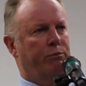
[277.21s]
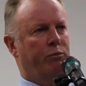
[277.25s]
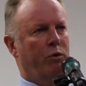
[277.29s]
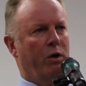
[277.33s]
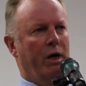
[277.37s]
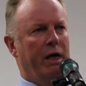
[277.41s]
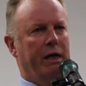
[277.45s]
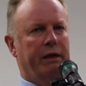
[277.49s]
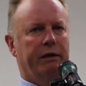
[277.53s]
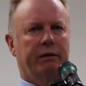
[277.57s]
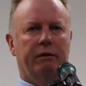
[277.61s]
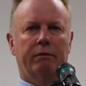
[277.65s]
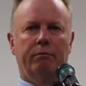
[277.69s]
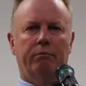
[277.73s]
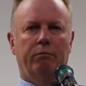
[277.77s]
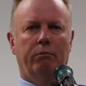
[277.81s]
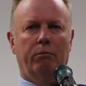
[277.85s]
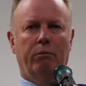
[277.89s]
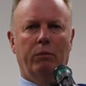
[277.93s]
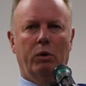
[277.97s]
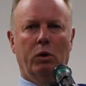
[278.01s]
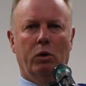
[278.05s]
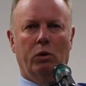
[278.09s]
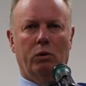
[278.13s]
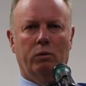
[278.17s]
Brad
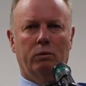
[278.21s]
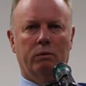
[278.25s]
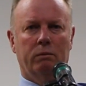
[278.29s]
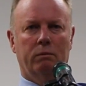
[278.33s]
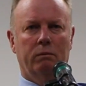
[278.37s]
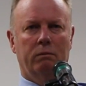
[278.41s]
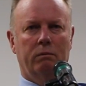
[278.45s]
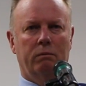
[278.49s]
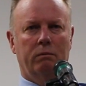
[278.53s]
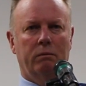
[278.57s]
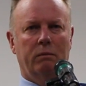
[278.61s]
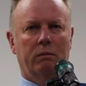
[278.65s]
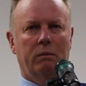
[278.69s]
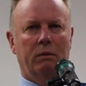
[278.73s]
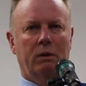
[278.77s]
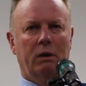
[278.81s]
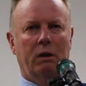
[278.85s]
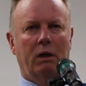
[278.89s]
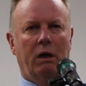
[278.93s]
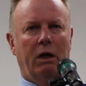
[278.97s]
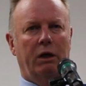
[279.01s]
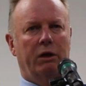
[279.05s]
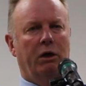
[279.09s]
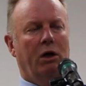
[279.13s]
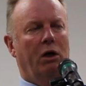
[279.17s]
Mill,
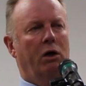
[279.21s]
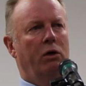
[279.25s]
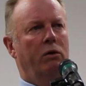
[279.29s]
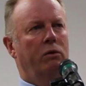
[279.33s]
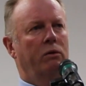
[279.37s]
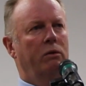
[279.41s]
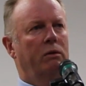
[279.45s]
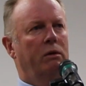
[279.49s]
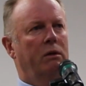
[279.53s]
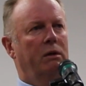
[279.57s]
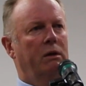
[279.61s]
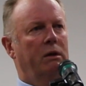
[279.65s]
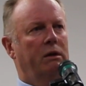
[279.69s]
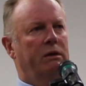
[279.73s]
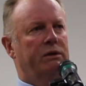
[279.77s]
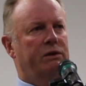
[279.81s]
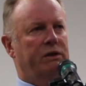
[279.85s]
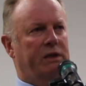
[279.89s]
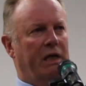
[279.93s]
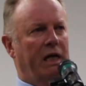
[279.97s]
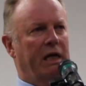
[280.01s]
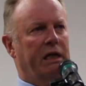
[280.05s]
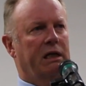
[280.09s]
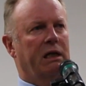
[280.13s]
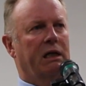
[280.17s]
I know
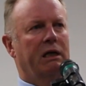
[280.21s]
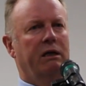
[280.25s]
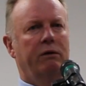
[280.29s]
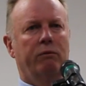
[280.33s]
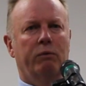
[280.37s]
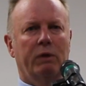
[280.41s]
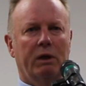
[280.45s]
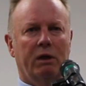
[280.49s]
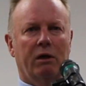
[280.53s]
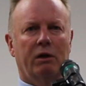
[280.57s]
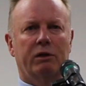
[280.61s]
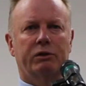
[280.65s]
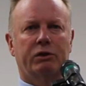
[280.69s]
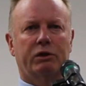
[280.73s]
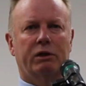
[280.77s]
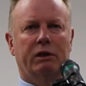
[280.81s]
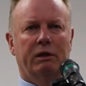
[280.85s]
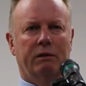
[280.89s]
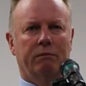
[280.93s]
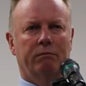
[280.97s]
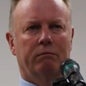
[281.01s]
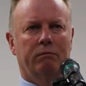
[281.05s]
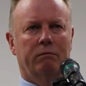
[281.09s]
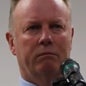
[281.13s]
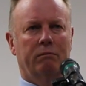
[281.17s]
sadly we lost
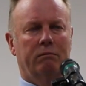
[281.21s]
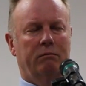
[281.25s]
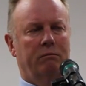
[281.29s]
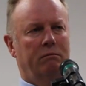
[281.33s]
him,